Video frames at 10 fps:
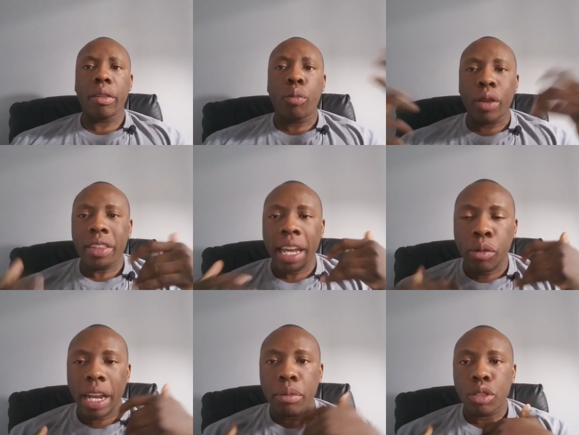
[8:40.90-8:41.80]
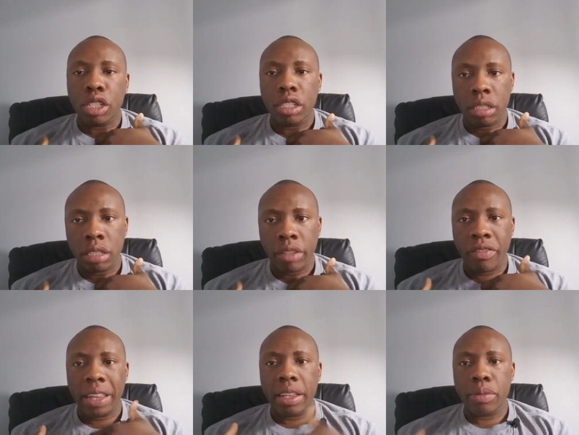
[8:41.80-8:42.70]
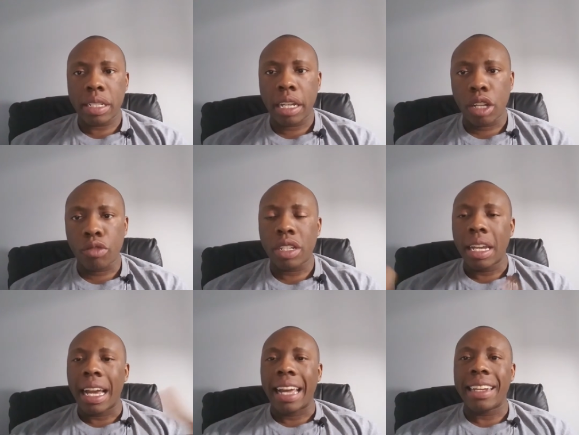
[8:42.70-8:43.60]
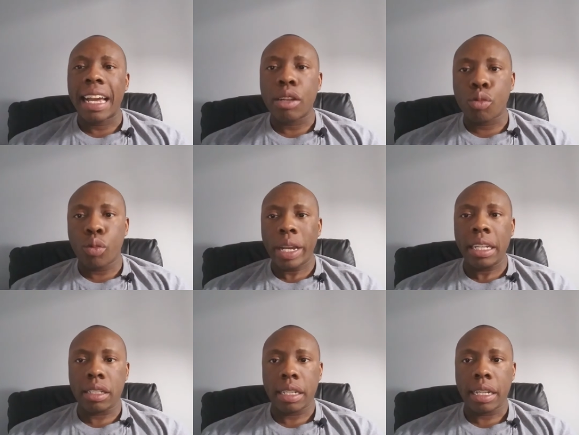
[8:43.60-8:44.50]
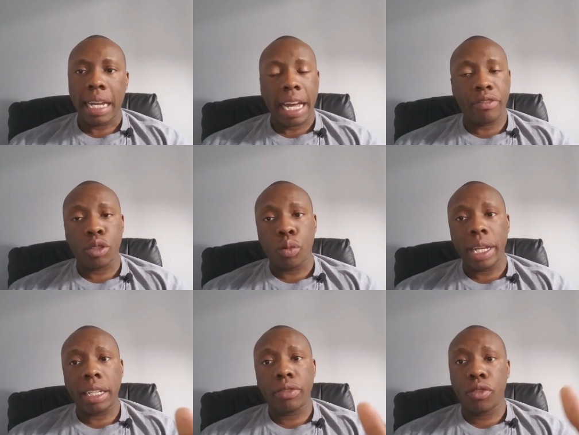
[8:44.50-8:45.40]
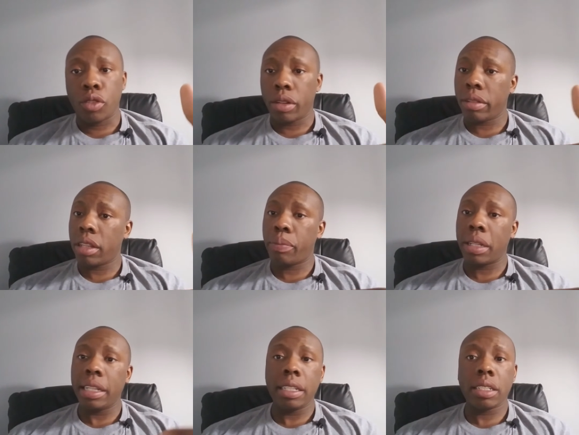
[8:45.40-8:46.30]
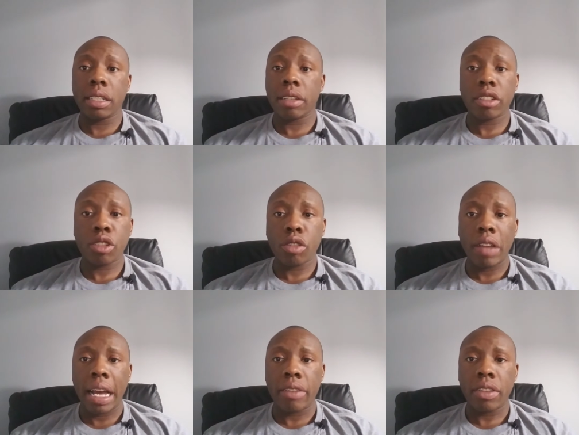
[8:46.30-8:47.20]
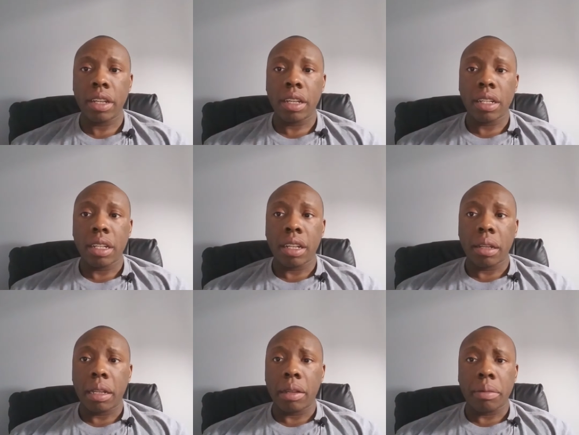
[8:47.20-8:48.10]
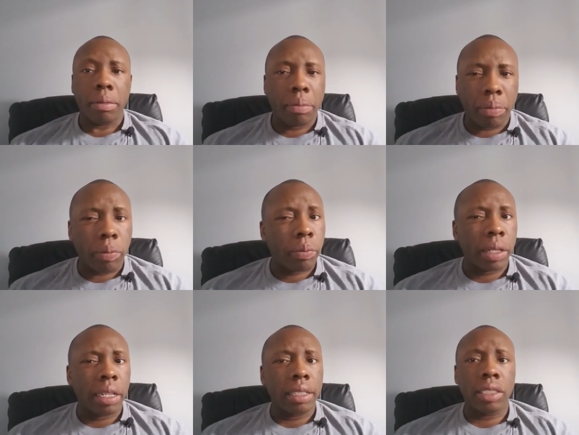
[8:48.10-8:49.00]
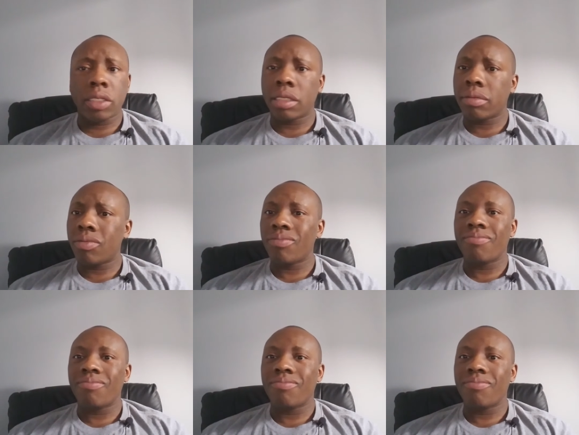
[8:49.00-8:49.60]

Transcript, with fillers: where they were able to, to defend themselves and not wait, have to wait for the police to, to arrive. Because